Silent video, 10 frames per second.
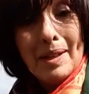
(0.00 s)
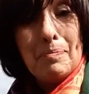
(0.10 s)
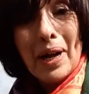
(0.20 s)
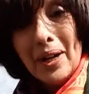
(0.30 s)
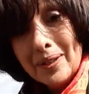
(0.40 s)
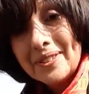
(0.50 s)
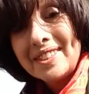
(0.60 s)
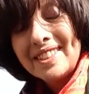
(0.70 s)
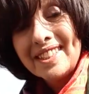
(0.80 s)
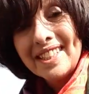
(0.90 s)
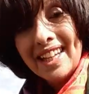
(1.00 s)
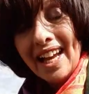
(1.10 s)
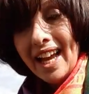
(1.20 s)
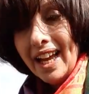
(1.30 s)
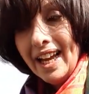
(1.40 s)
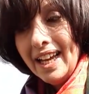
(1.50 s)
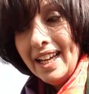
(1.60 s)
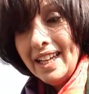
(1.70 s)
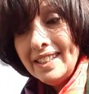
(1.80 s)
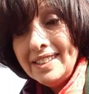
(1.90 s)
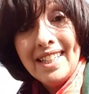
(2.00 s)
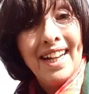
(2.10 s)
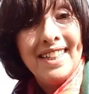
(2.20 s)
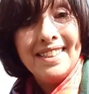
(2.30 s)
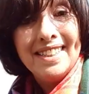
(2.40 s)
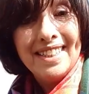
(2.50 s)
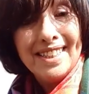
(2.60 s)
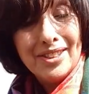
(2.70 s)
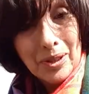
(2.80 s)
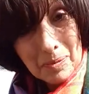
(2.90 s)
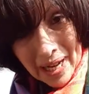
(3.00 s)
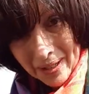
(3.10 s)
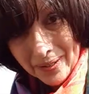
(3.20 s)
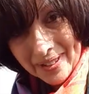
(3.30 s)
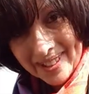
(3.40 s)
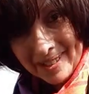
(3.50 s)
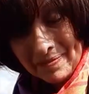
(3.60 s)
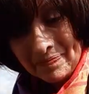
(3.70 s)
about a tiny little mouse.